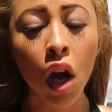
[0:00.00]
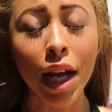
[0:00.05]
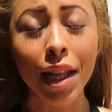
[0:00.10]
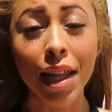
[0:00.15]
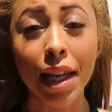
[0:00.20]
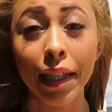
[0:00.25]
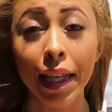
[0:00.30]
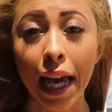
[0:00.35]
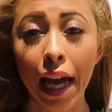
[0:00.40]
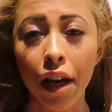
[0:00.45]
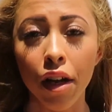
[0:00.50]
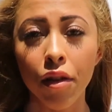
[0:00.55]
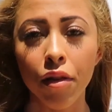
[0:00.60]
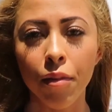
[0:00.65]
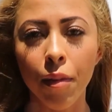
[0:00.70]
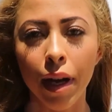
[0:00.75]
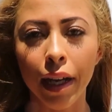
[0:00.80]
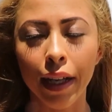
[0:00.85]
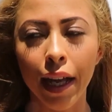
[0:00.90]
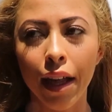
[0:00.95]
I then
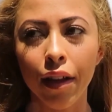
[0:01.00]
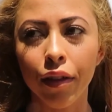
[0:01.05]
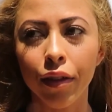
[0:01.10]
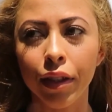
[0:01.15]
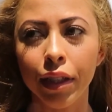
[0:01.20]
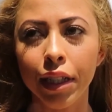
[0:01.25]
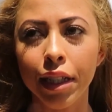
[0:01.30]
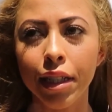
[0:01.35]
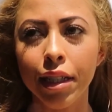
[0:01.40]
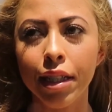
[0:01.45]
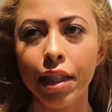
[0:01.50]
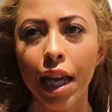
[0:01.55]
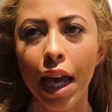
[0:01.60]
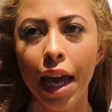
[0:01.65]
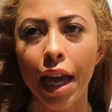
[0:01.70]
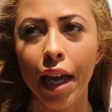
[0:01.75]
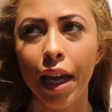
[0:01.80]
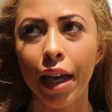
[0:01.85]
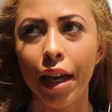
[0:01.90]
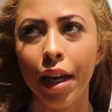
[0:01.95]
counted my calories,
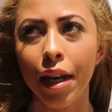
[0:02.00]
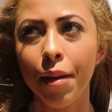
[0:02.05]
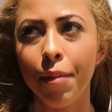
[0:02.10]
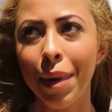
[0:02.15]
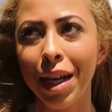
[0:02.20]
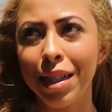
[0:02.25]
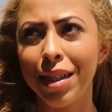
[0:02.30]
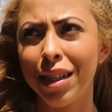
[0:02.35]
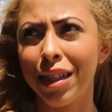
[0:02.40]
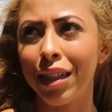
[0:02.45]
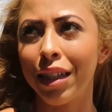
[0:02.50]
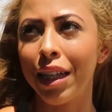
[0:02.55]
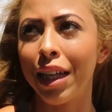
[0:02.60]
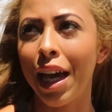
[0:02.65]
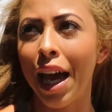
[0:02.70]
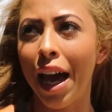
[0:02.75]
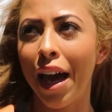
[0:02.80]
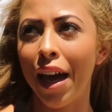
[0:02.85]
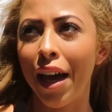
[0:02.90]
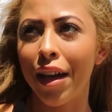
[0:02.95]
and
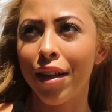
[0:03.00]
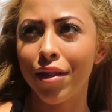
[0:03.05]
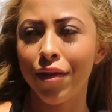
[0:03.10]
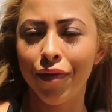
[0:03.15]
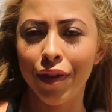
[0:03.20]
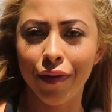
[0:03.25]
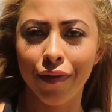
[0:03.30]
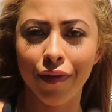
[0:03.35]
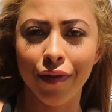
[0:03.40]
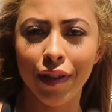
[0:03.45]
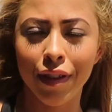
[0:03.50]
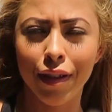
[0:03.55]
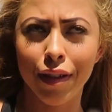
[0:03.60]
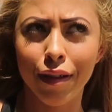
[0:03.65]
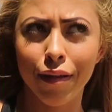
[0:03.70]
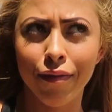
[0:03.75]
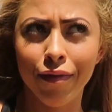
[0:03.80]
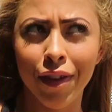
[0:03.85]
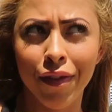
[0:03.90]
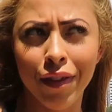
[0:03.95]
basically at
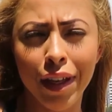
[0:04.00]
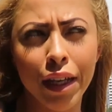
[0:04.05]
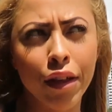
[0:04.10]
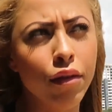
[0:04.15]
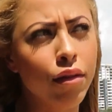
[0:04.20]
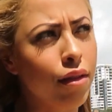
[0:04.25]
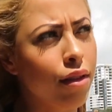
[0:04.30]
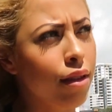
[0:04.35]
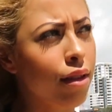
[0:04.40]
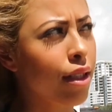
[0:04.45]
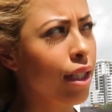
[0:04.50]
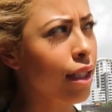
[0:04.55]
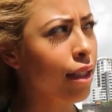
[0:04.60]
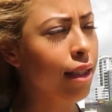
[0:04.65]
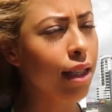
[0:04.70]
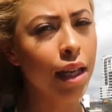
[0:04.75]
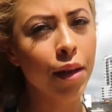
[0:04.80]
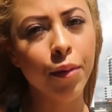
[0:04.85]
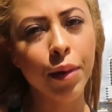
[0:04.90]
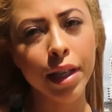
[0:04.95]
15 or
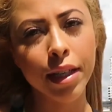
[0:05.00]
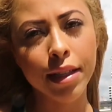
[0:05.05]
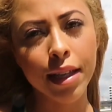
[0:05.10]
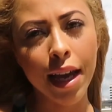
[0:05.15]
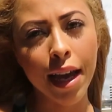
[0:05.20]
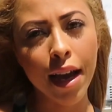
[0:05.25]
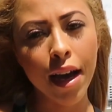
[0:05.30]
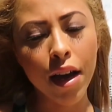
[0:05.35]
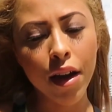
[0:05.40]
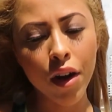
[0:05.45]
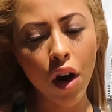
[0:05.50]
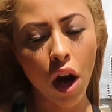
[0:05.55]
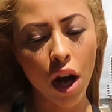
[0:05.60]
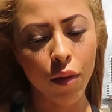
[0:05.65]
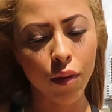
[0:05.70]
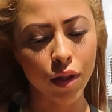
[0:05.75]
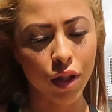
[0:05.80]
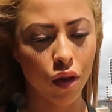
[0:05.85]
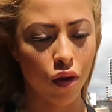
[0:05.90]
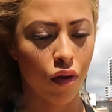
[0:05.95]
16 weeks out,
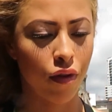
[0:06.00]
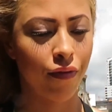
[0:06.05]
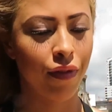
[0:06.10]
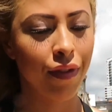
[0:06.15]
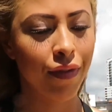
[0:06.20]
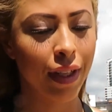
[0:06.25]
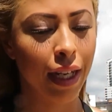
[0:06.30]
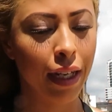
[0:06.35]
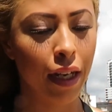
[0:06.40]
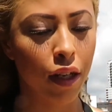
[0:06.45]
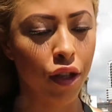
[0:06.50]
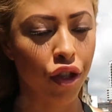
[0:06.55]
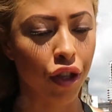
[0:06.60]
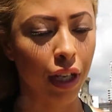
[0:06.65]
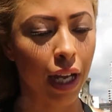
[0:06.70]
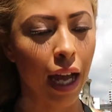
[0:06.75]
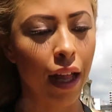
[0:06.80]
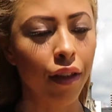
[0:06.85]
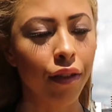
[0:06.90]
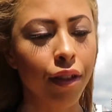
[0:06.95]
I was on
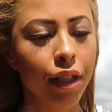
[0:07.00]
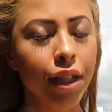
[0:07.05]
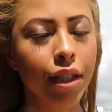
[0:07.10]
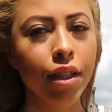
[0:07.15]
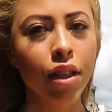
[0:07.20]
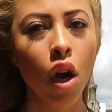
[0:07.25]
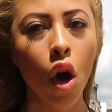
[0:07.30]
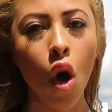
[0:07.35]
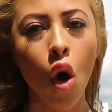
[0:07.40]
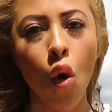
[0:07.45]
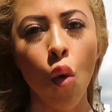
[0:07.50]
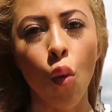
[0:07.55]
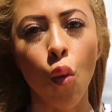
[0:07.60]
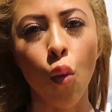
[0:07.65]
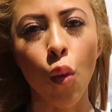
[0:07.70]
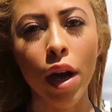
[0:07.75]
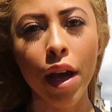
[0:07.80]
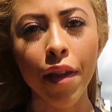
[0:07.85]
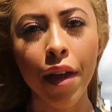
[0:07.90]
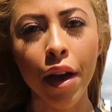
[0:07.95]
1,500 calories.
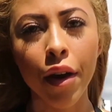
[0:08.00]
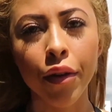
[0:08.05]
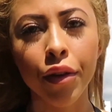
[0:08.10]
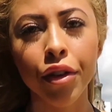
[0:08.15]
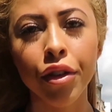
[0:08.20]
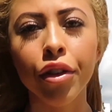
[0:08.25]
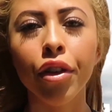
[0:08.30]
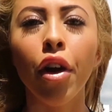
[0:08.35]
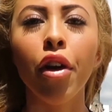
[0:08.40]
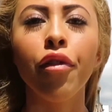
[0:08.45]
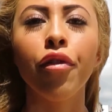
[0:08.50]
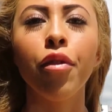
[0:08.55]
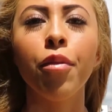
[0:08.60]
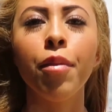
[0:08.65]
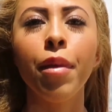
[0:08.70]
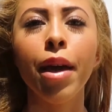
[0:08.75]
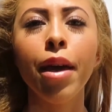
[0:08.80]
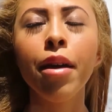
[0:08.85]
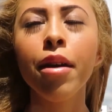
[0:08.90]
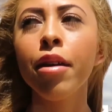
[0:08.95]
Where the hell do you go
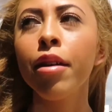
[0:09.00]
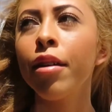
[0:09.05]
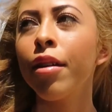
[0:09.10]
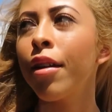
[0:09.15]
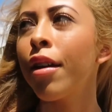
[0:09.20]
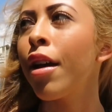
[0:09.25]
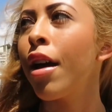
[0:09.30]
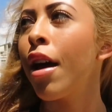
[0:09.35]
from there?